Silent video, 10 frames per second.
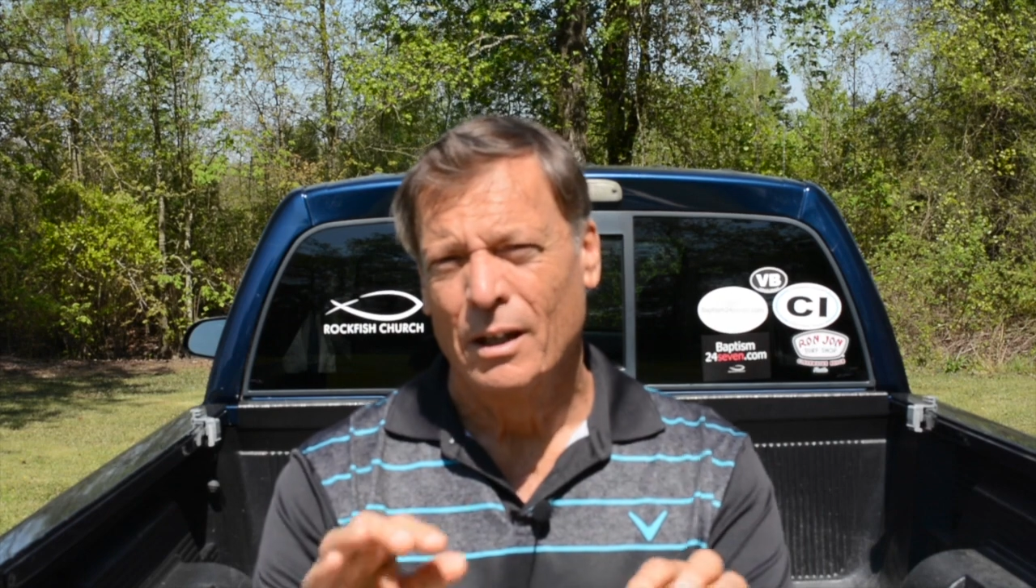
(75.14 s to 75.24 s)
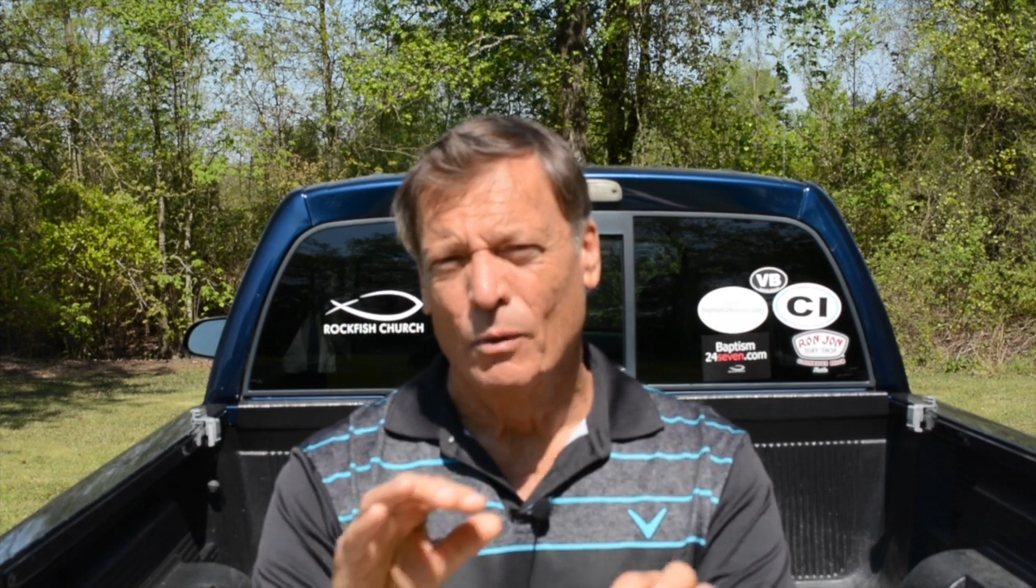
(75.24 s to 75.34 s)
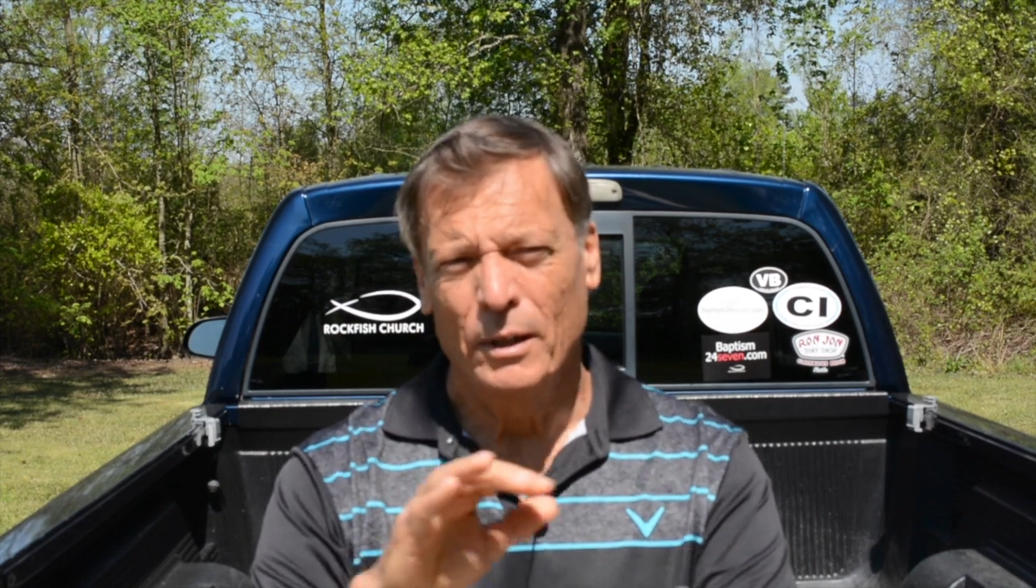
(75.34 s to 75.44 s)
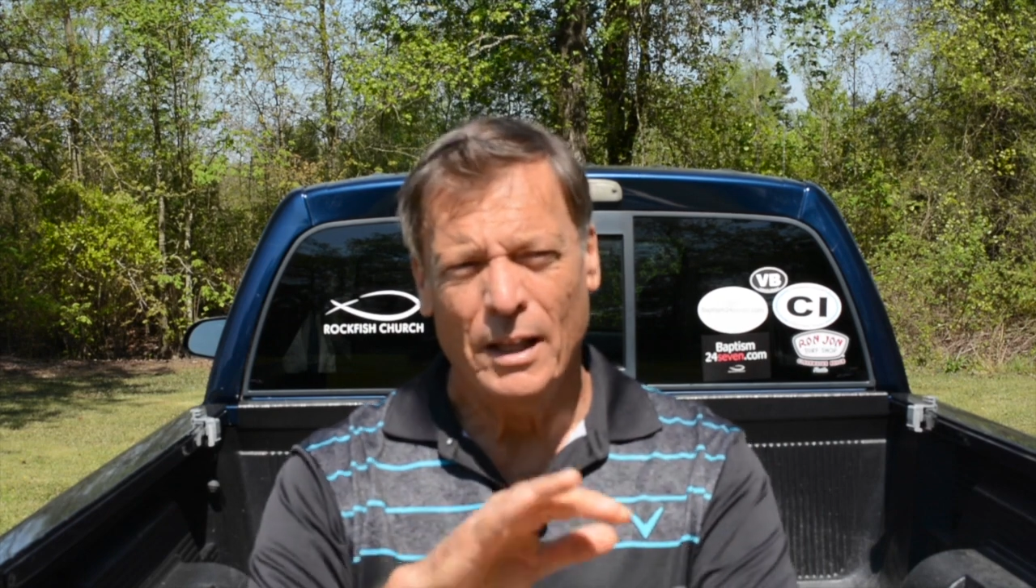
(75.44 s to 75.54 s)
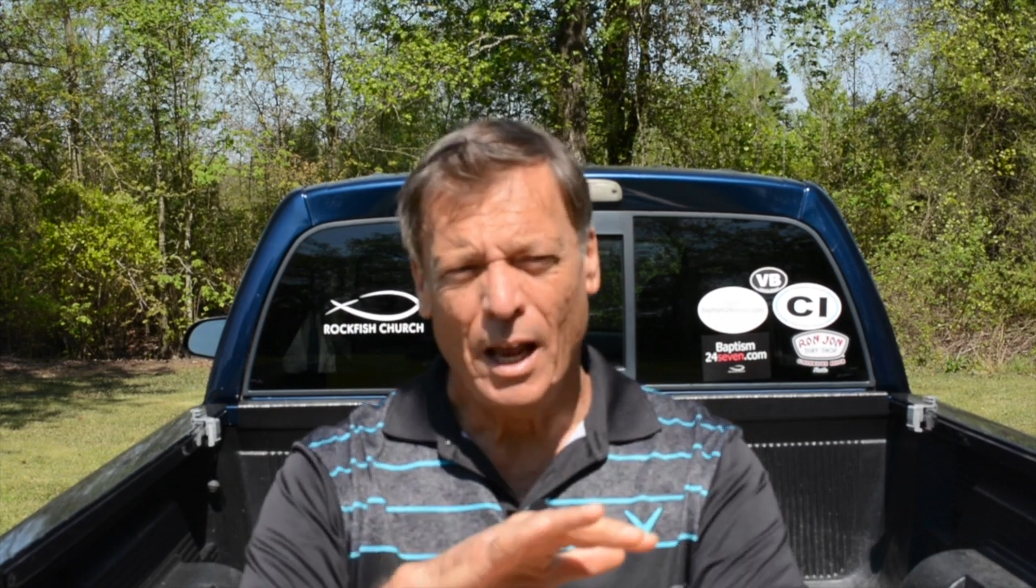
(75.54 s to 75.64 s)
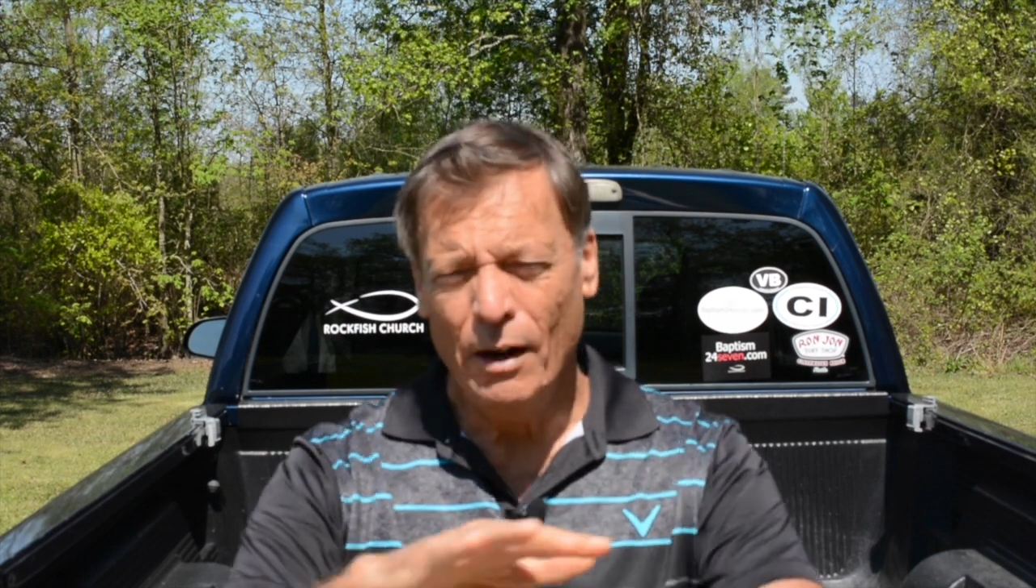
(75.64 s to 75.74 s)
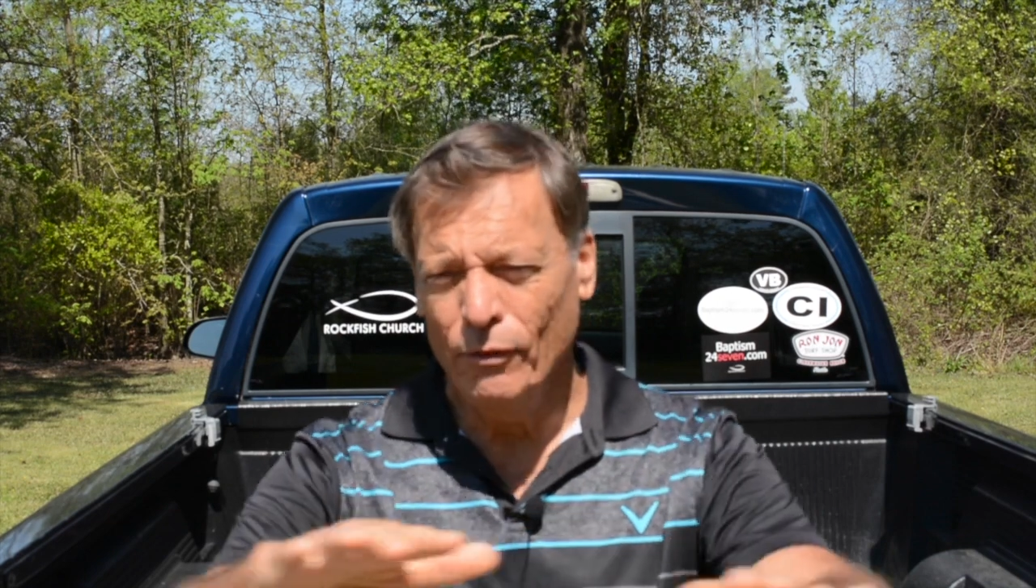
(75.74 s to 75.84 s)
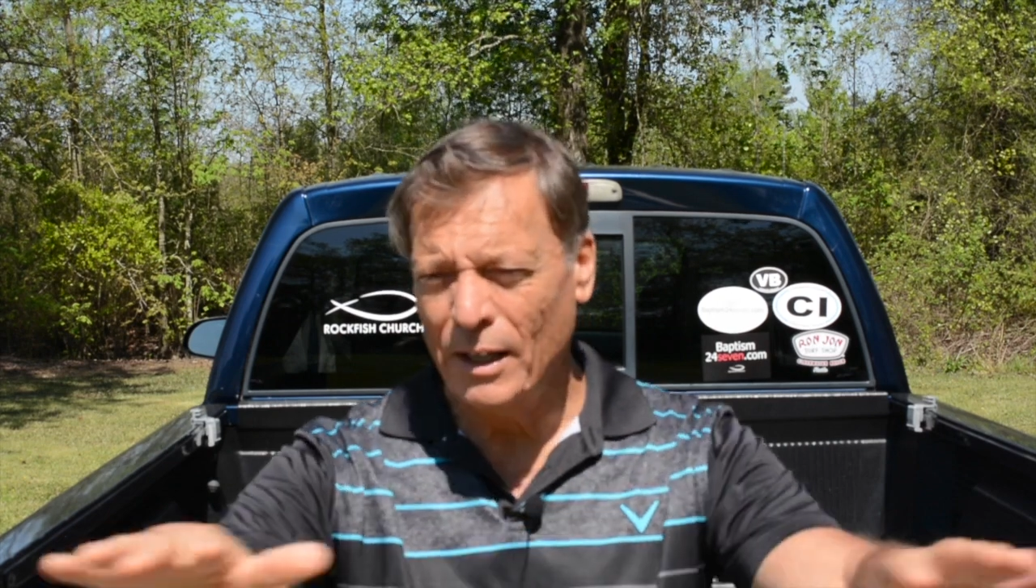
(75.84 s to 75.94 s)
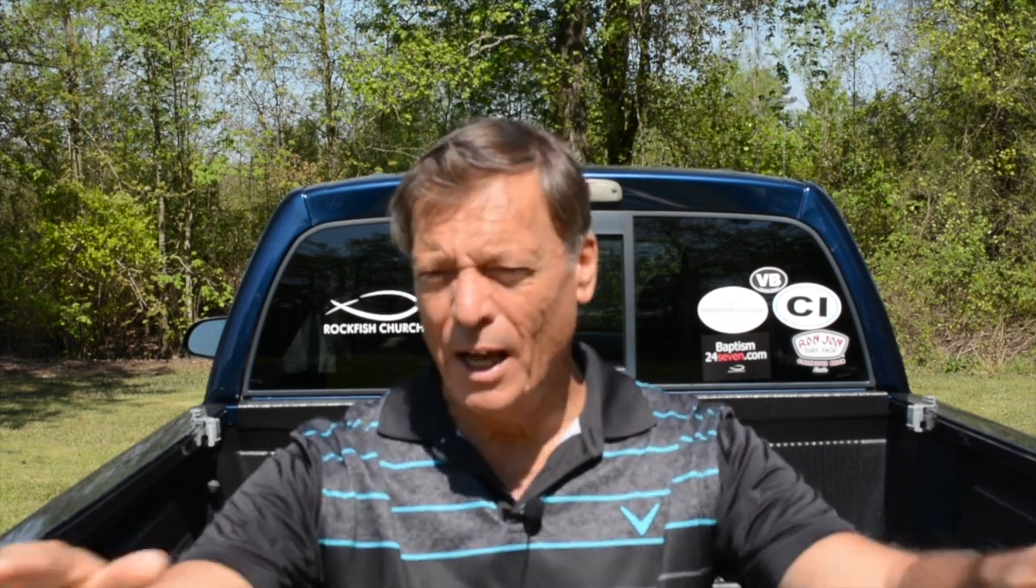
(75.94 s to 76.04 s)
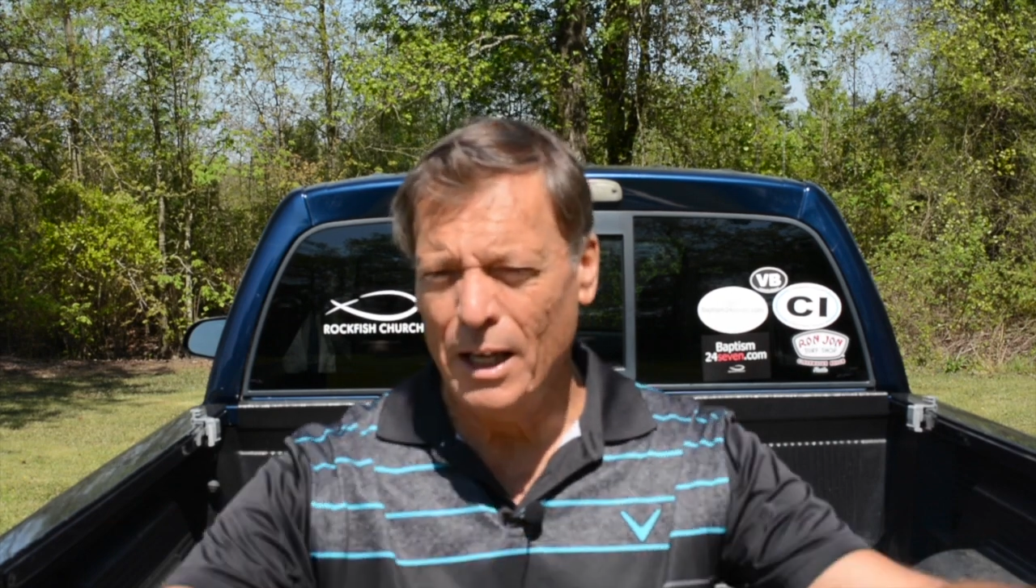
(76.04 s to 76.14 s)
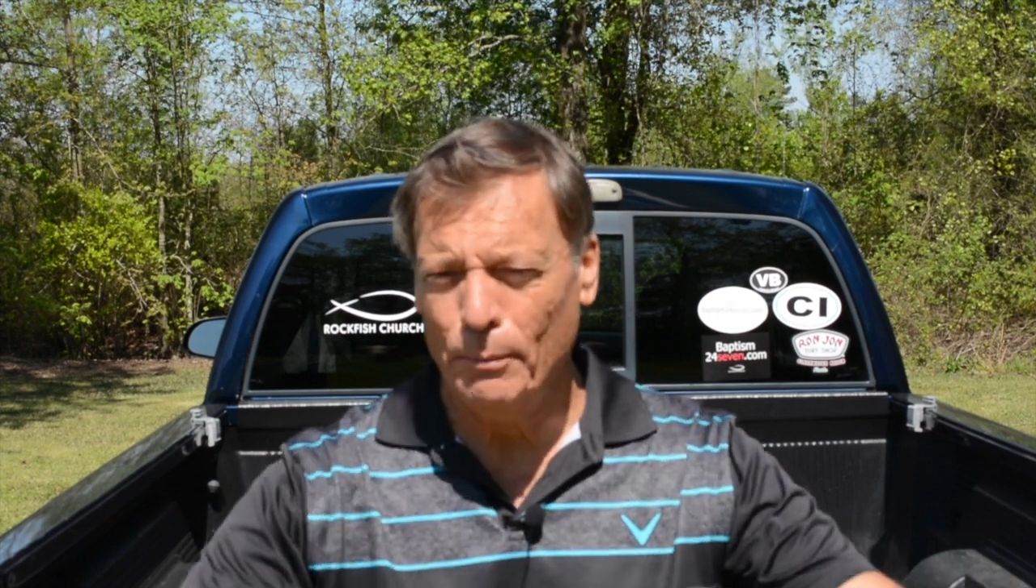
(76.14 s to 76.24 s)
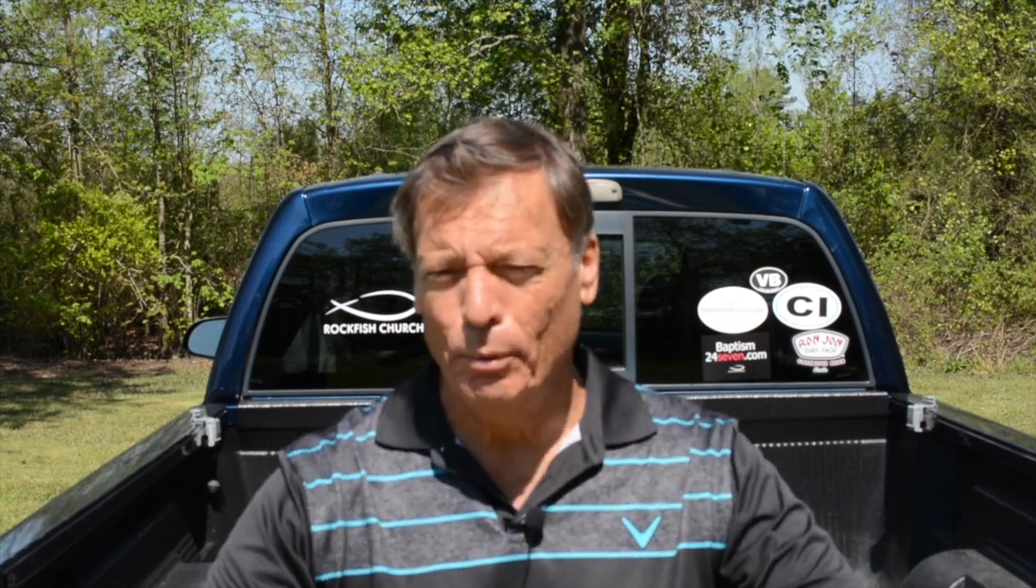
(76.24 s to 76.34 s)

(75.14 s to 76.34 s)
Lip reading: with every kind